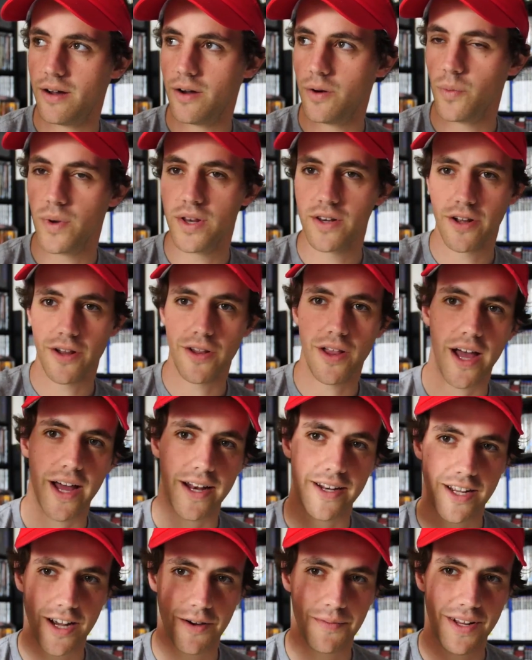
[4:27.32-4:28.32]
window
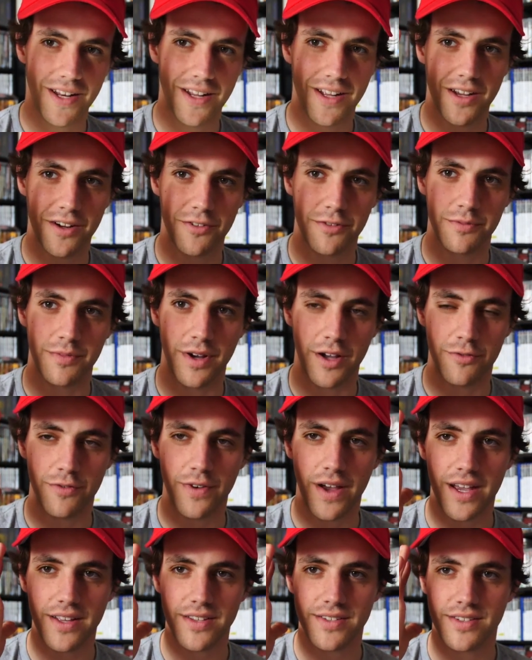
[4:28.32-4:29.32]
light coming here from my
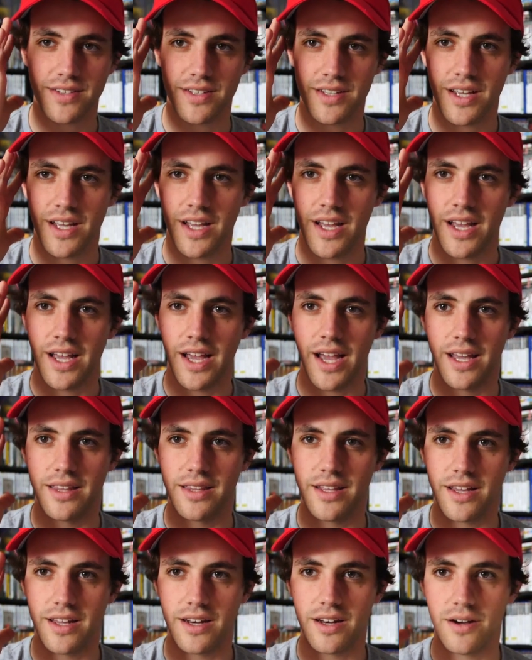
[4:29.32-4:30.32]
face, and
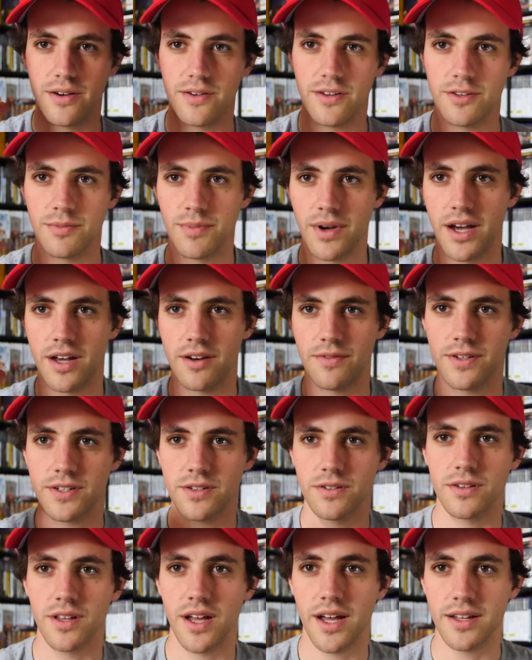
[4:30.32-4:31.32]
then I'll use my
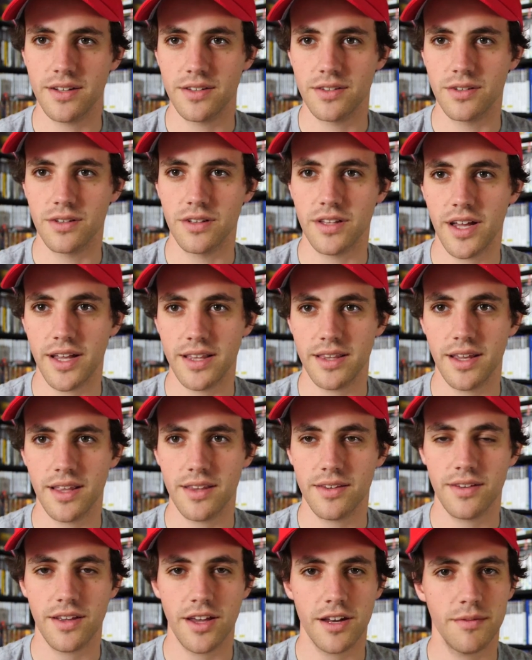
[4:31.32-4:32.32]
artificial light to light the
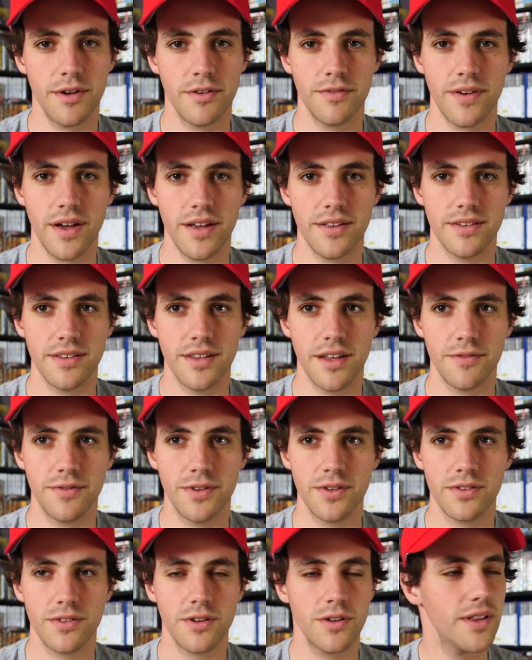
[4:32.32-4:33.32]
other side of my face, and that
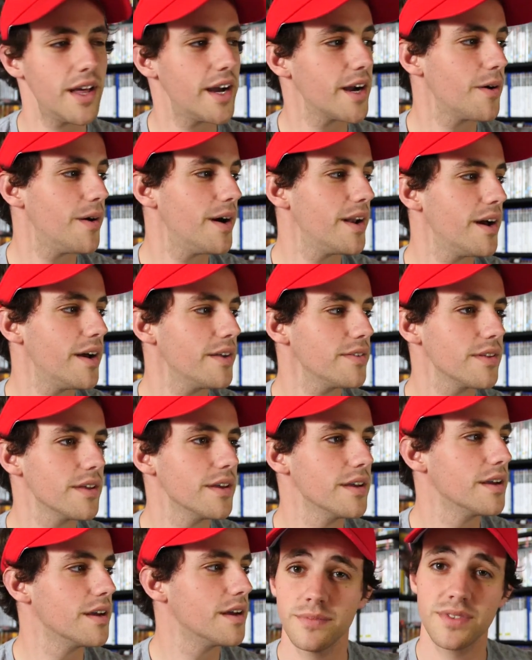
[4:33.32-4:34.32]
fills it all out quite nicely.
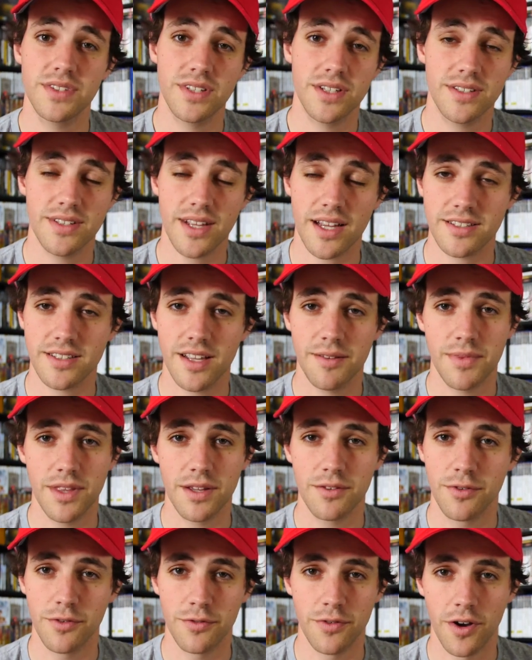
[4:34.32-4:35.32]
It's the exact same
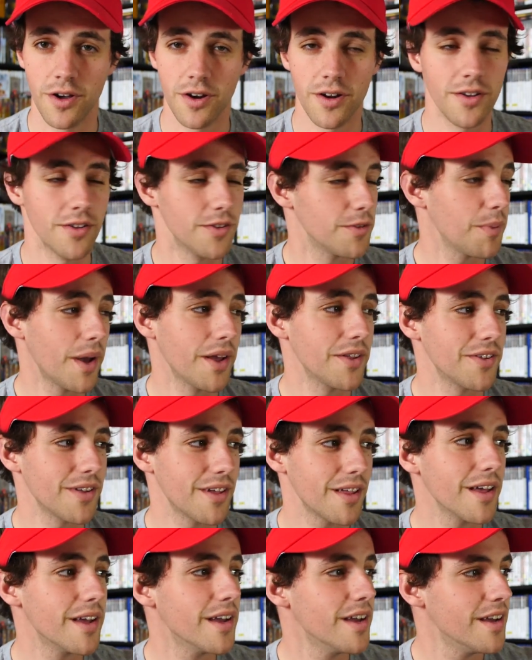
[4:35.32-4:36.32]
thing for photos,
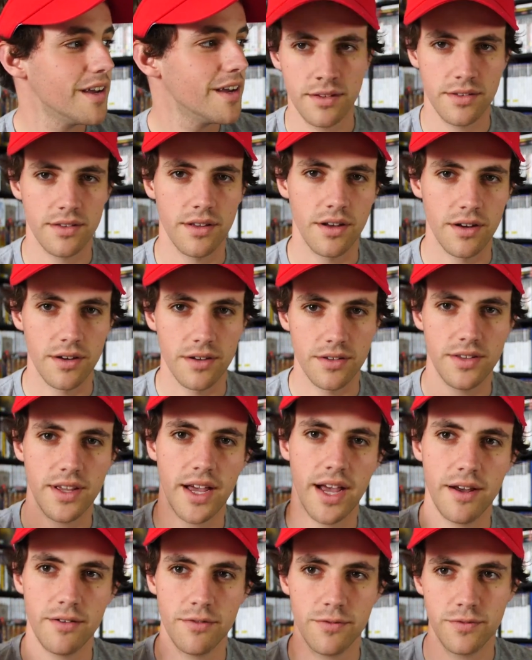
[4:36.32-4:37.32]
basically. So to
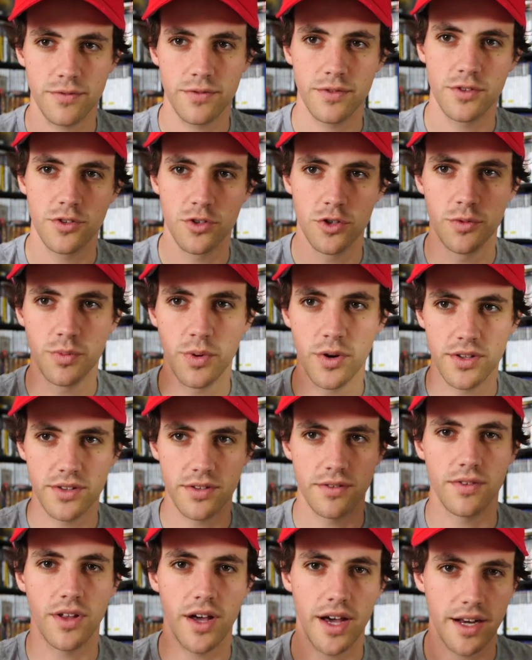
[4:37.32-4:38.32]
have 2 points
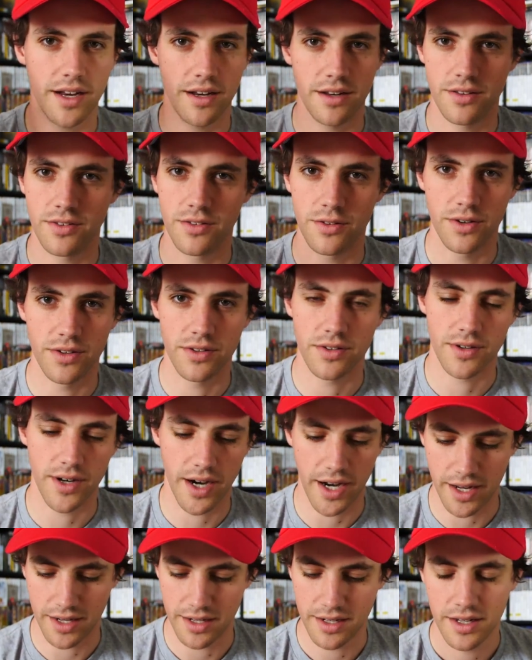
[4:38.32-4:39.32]
of lighting is always
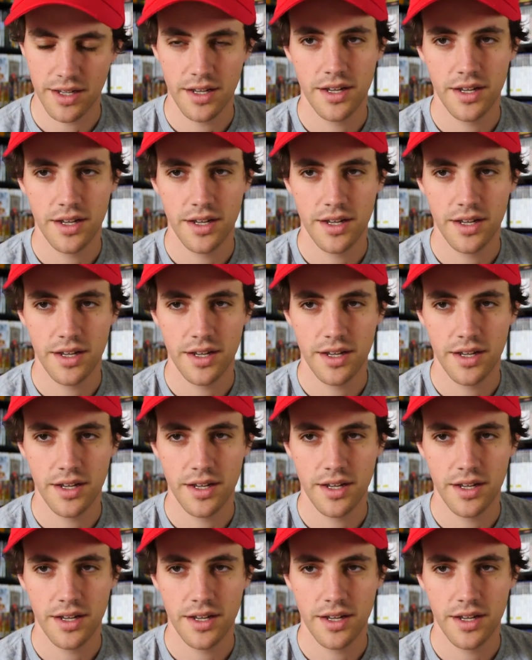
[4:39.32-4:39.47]
great.